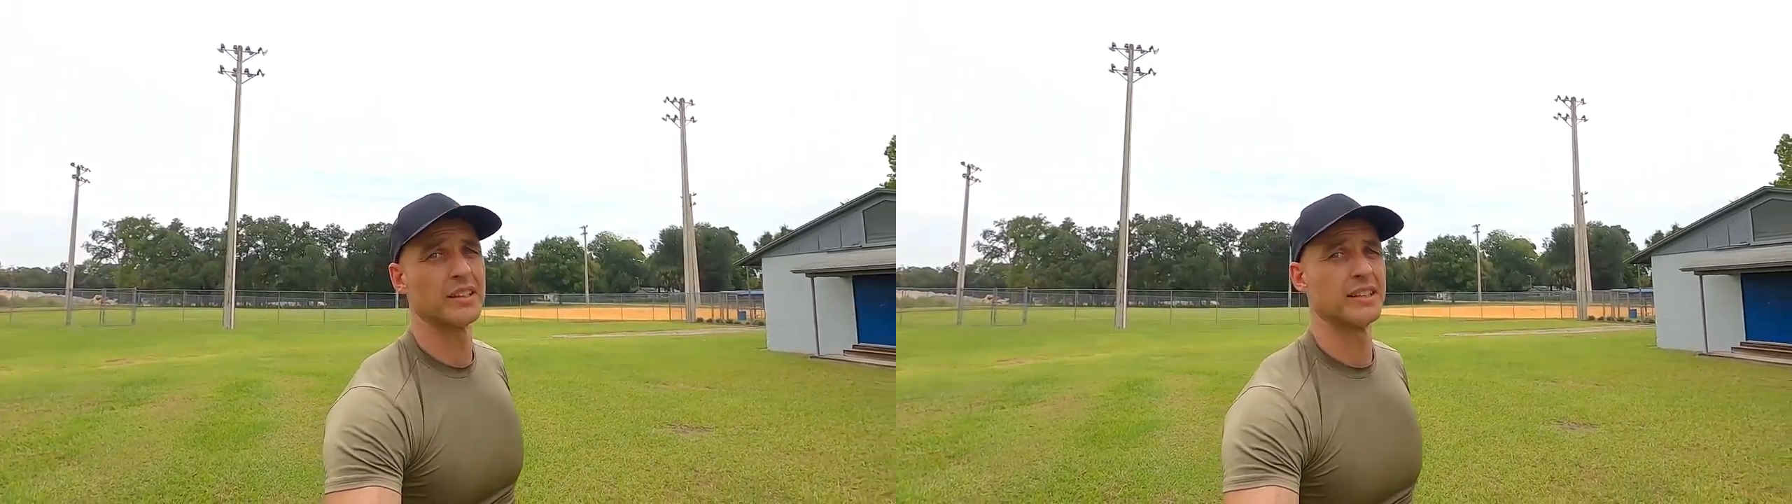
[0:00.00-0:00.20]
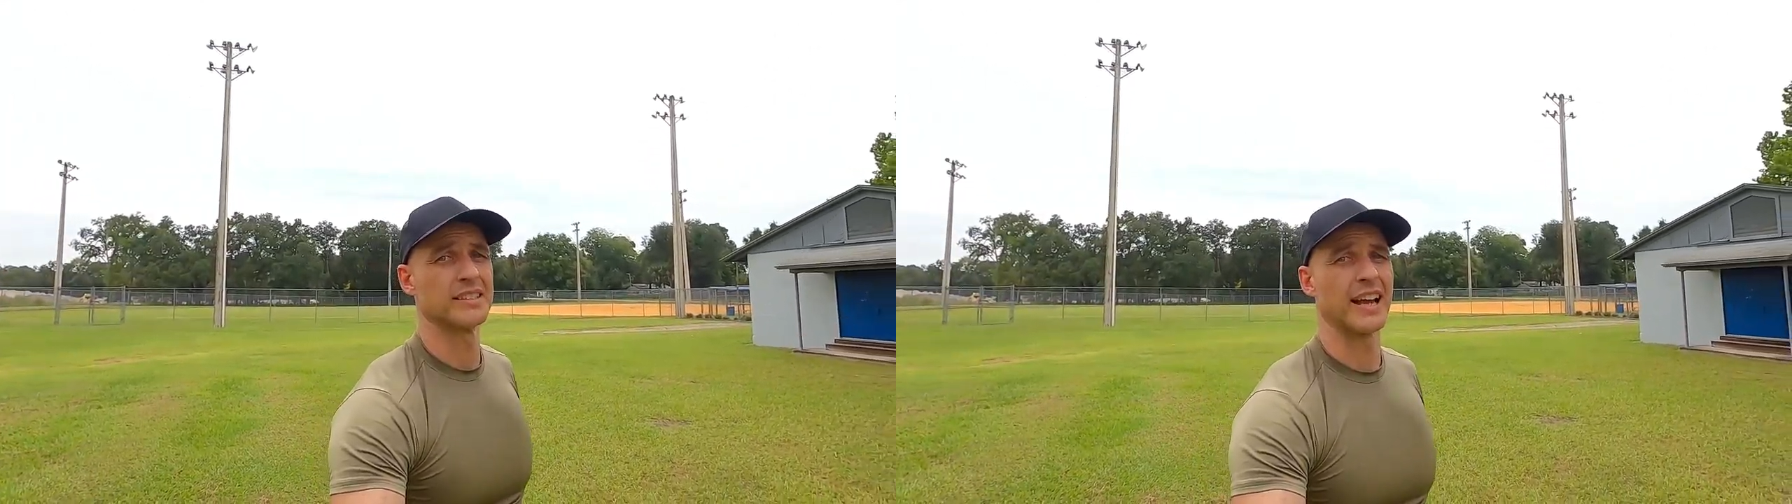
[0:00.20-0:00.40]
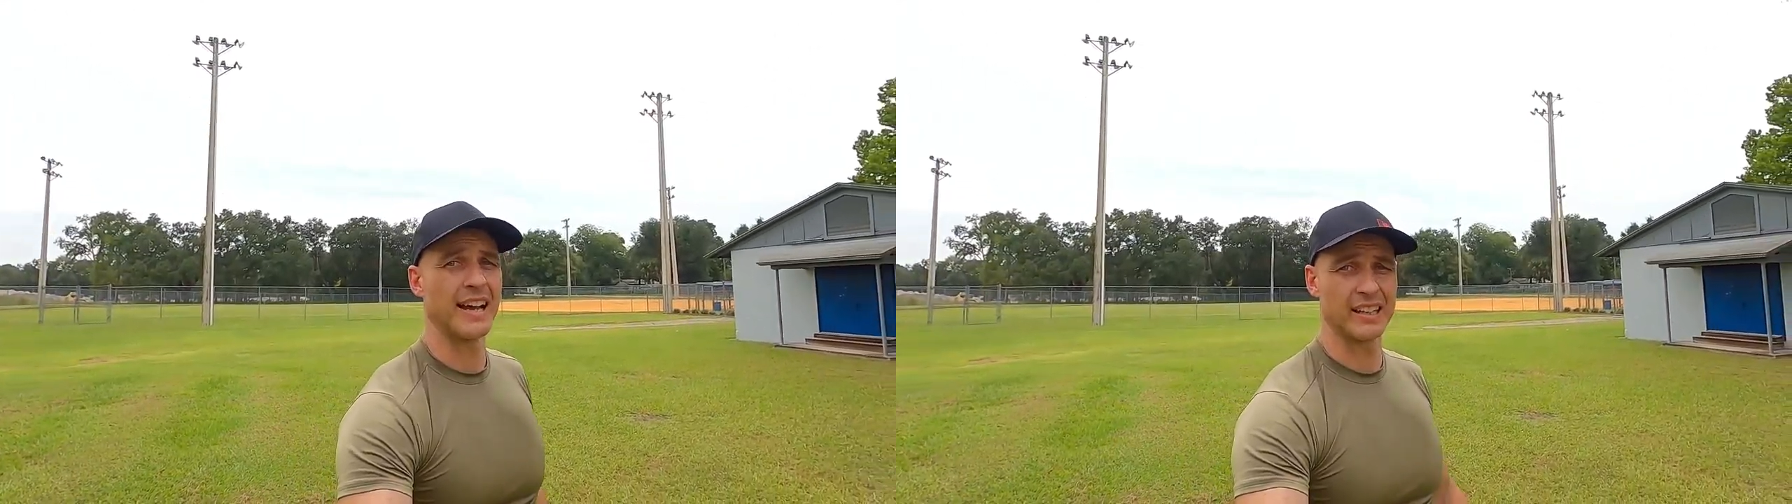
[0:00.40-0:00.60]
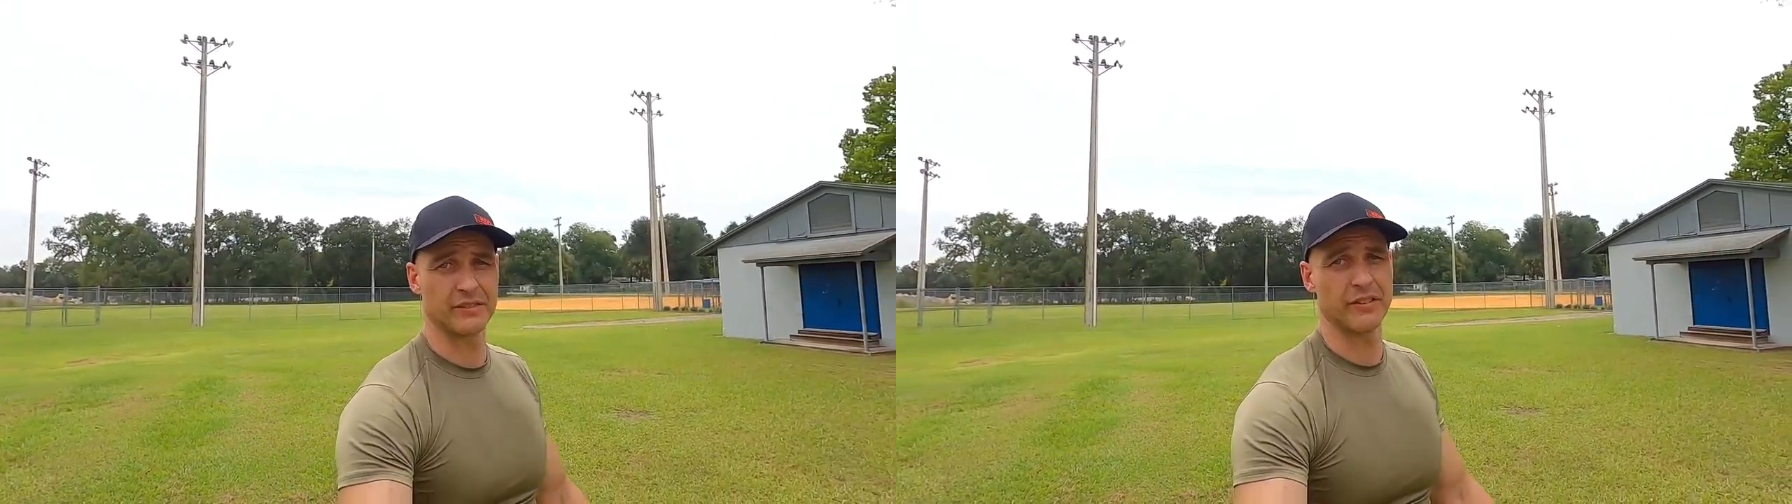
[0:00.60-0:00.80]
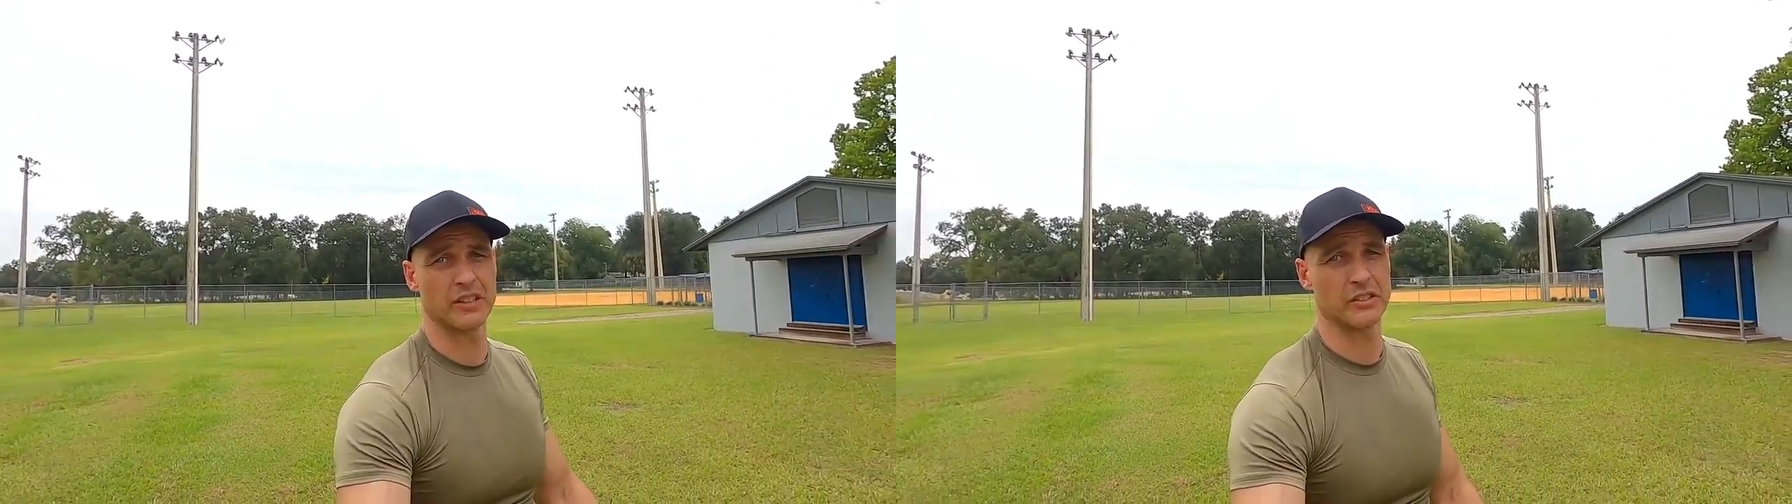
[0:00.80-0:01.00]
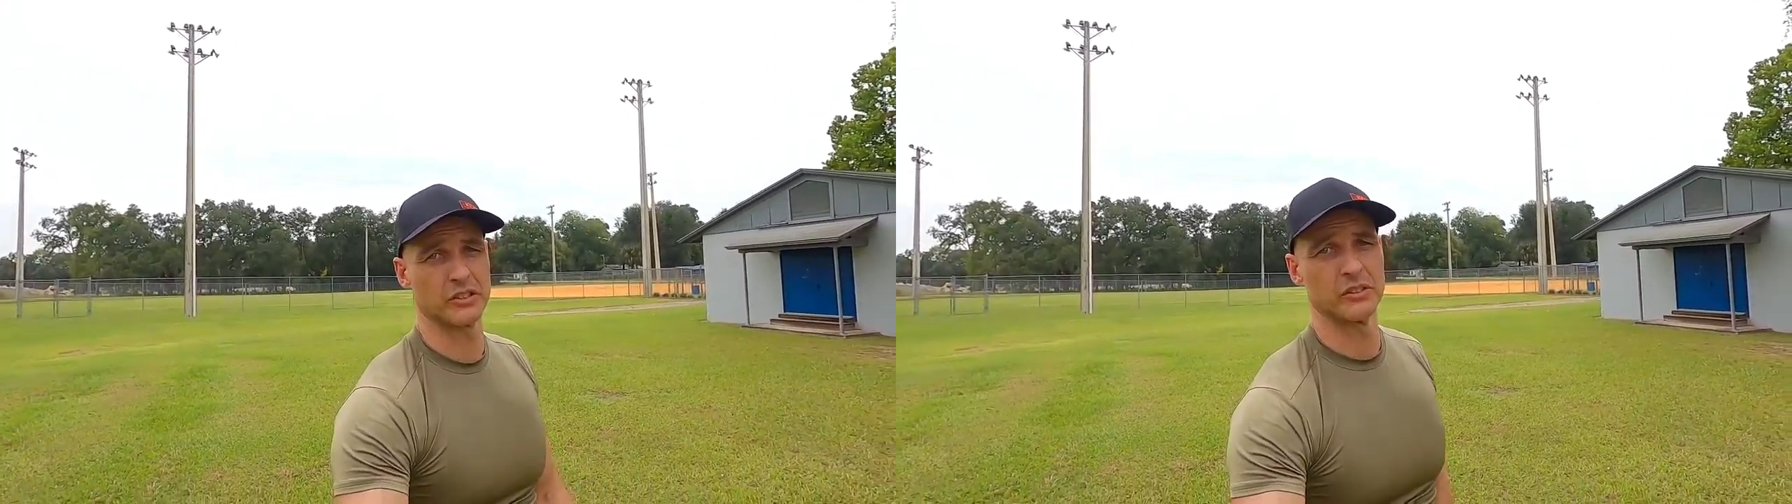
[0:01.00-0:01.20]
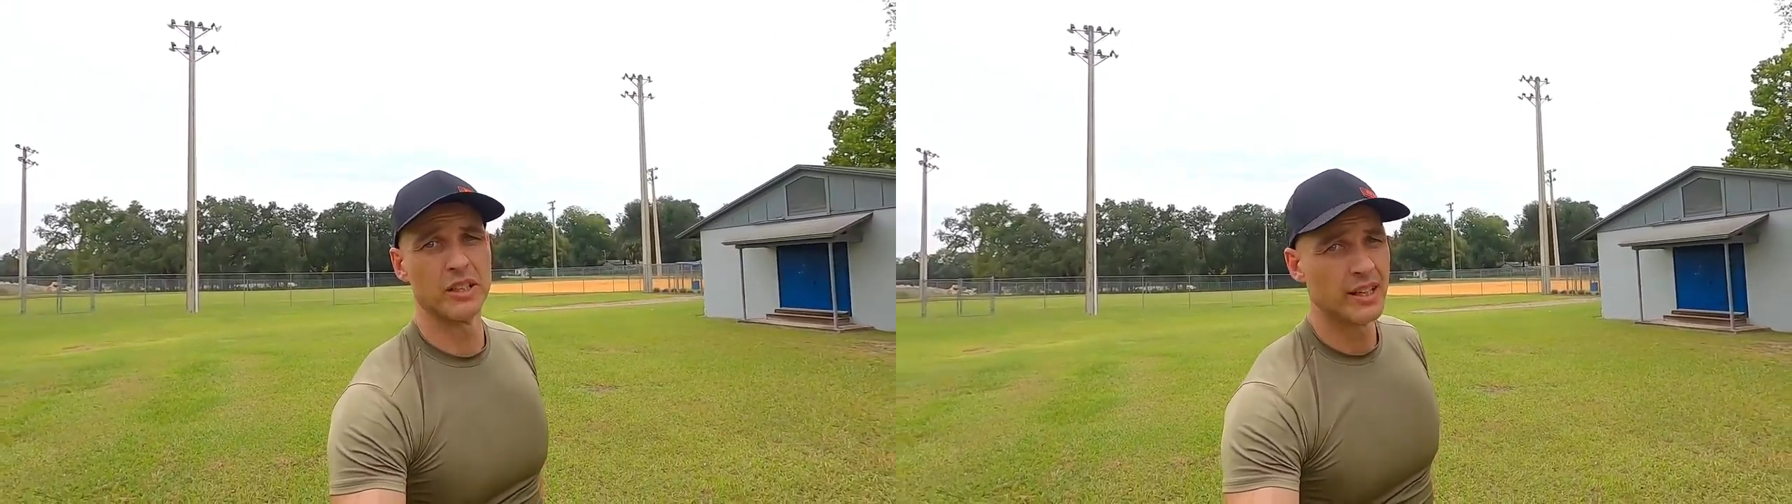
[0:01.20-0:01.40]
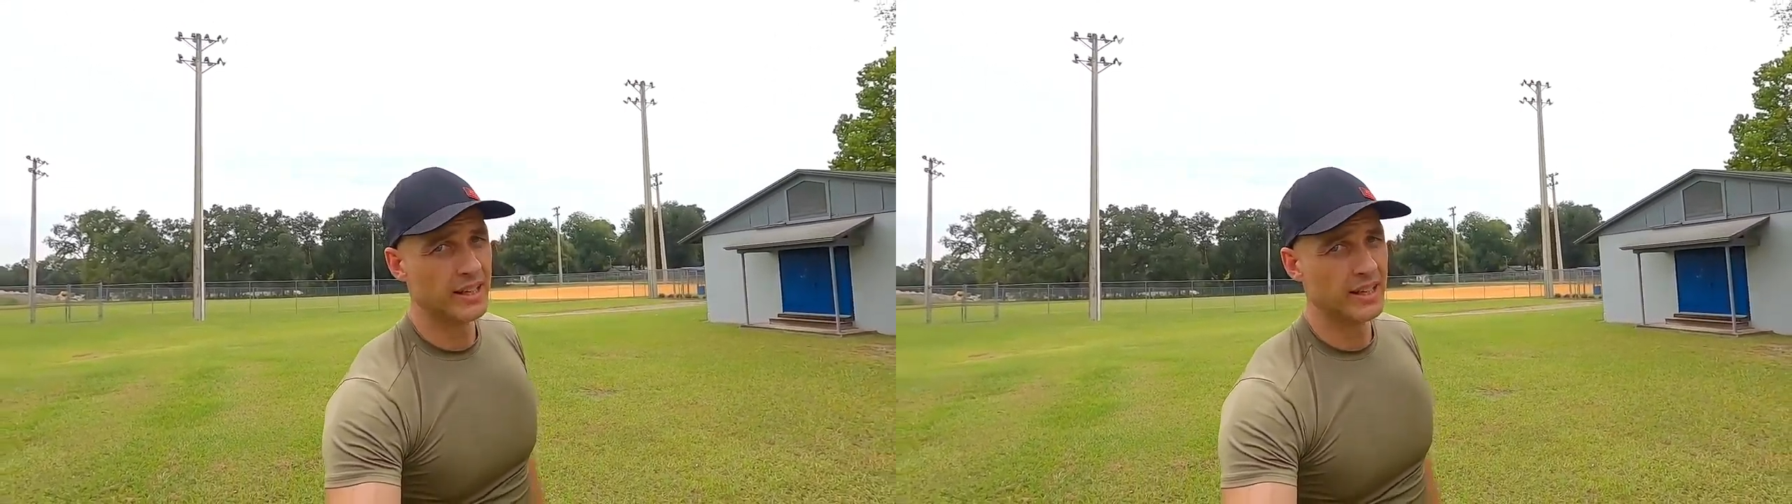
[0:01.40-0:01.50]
It's highly functional.